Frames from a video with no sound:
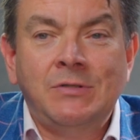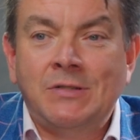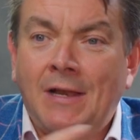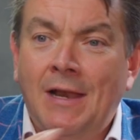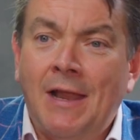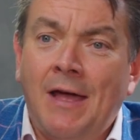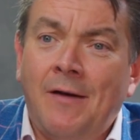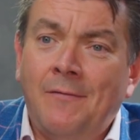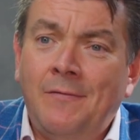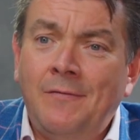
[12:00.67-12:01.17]
which I
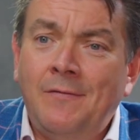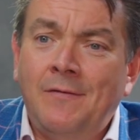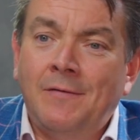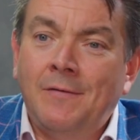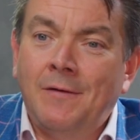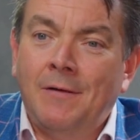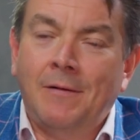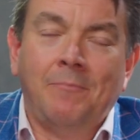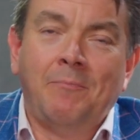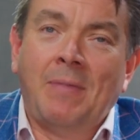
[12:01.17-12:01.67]
loved,
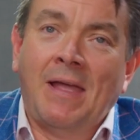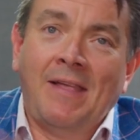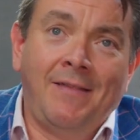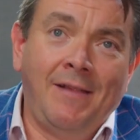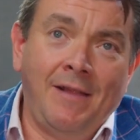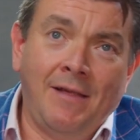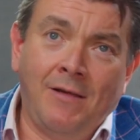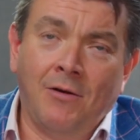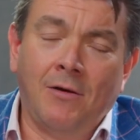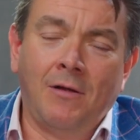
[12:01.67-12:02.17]
and
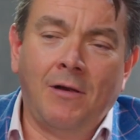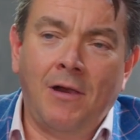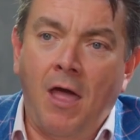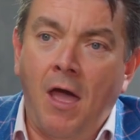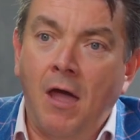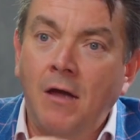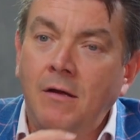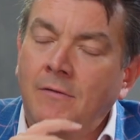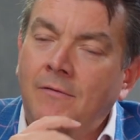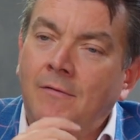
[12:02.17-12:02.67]
basically got
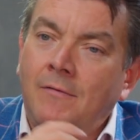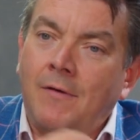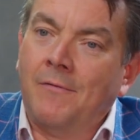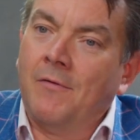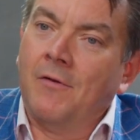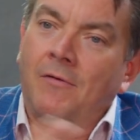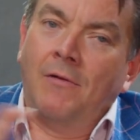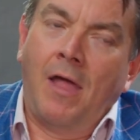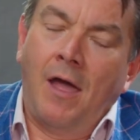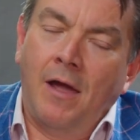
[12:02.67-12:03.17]
loads.
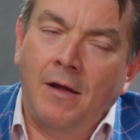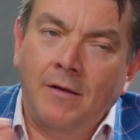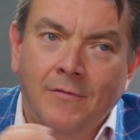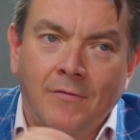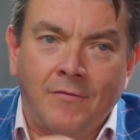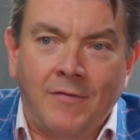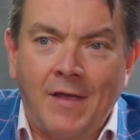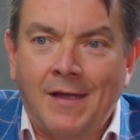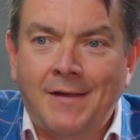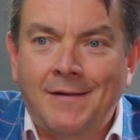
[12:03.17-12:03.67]
I've got loads
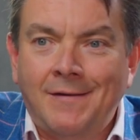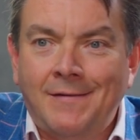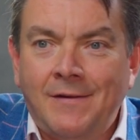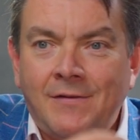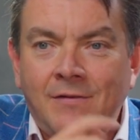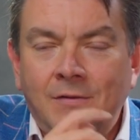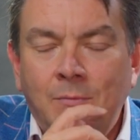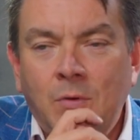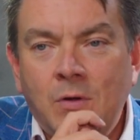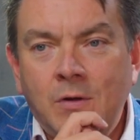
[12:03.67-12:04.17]
of second
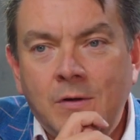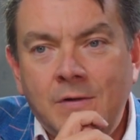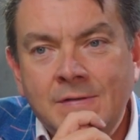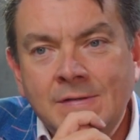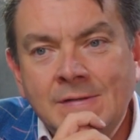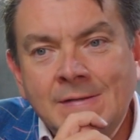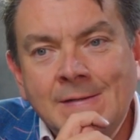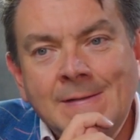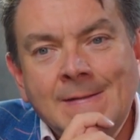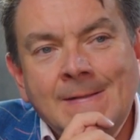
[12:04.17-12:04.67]
edition
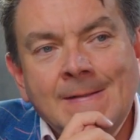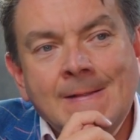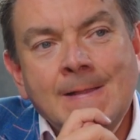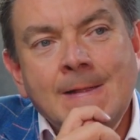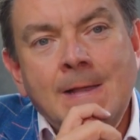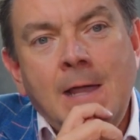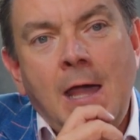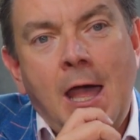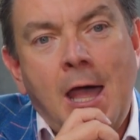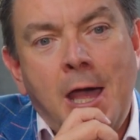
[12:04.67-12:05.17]
books,
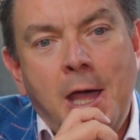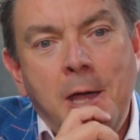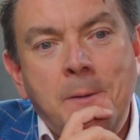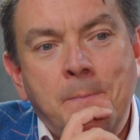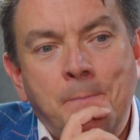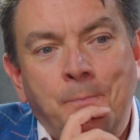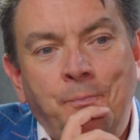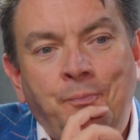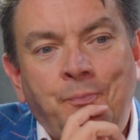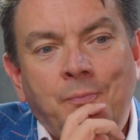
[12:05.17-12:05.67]

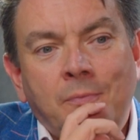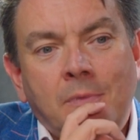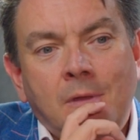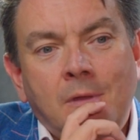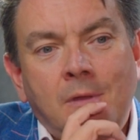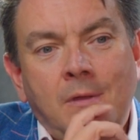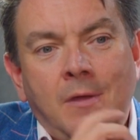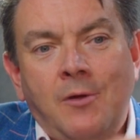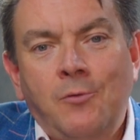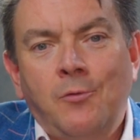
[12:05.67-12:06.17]
and
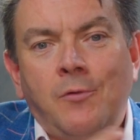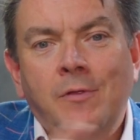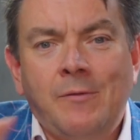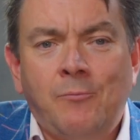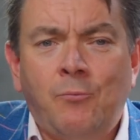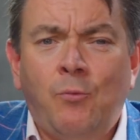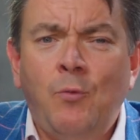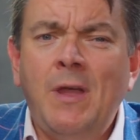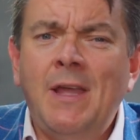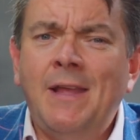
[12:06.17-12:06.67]
all
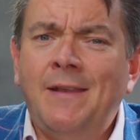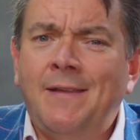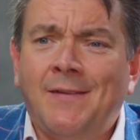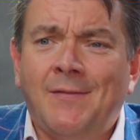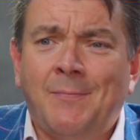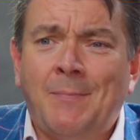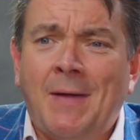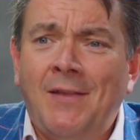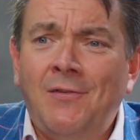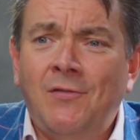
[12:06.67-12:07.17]
the weird
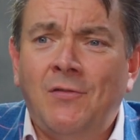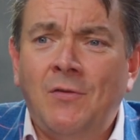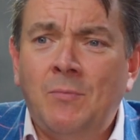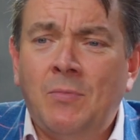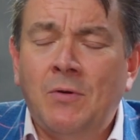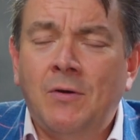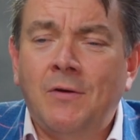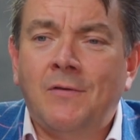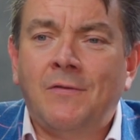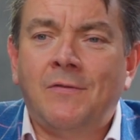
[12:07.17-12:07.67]
expansion
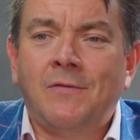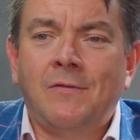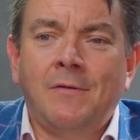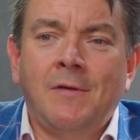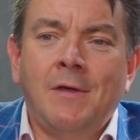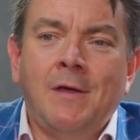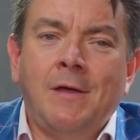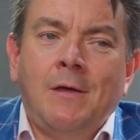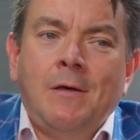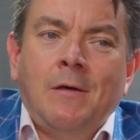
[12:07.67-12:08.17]
books.
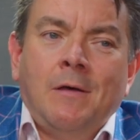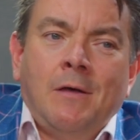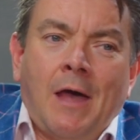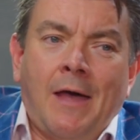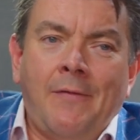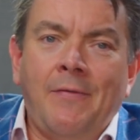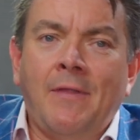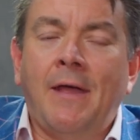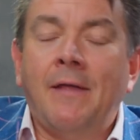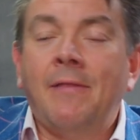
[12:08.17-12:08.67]

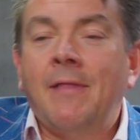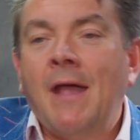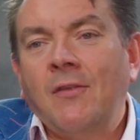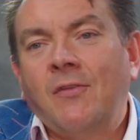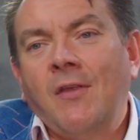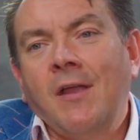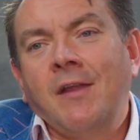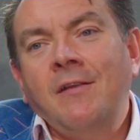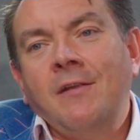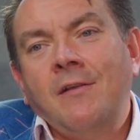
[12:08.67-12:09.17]
And
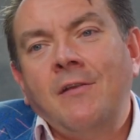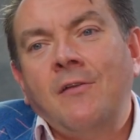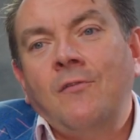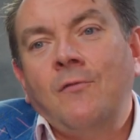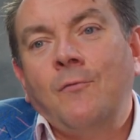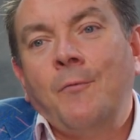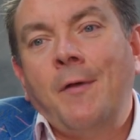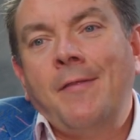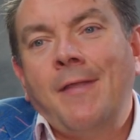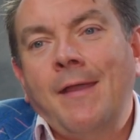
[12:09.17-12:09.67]
that second
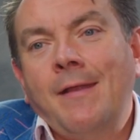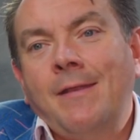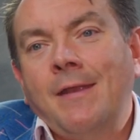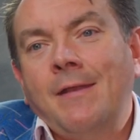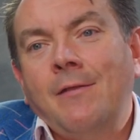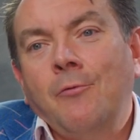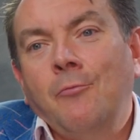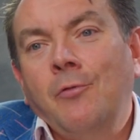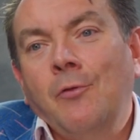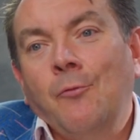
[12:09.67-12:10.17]
edition is where they
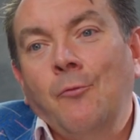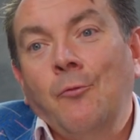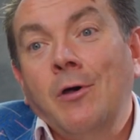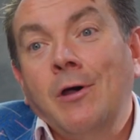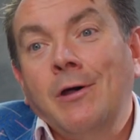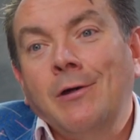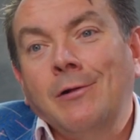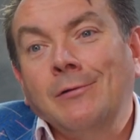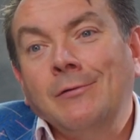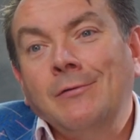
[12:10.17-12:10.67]
did all the
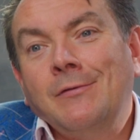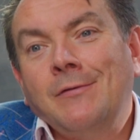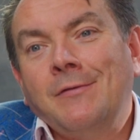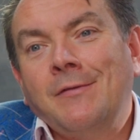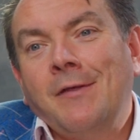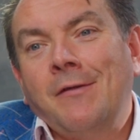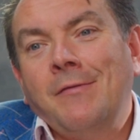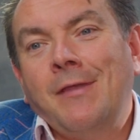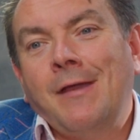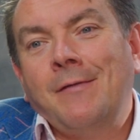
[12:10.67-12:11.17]
worlds.
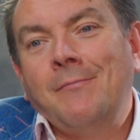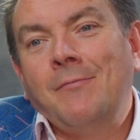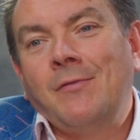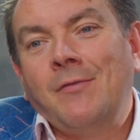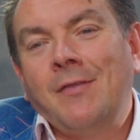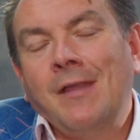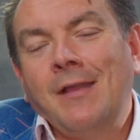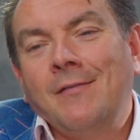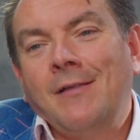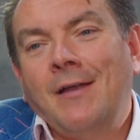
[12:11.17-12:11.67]
So
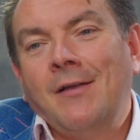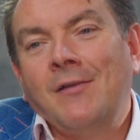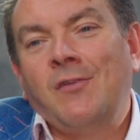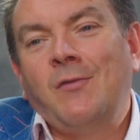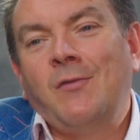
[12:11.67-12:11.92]
that's things like